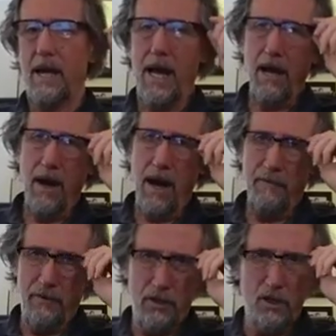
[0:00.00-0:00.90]
How
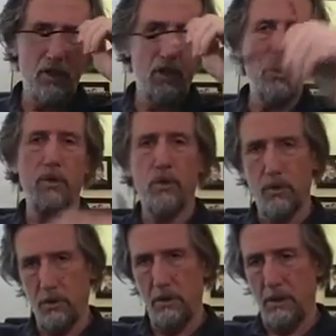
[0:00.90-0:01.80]
often do
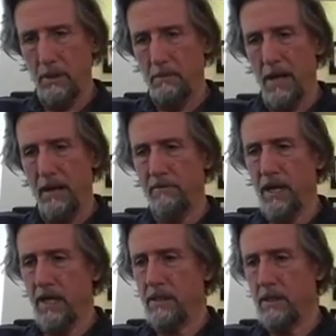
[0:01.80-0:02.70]
you, my
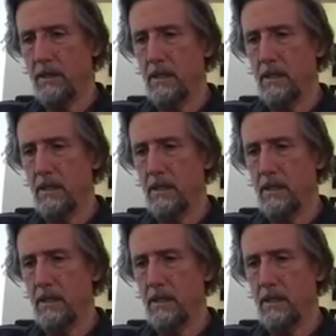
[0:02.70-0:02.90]
friend,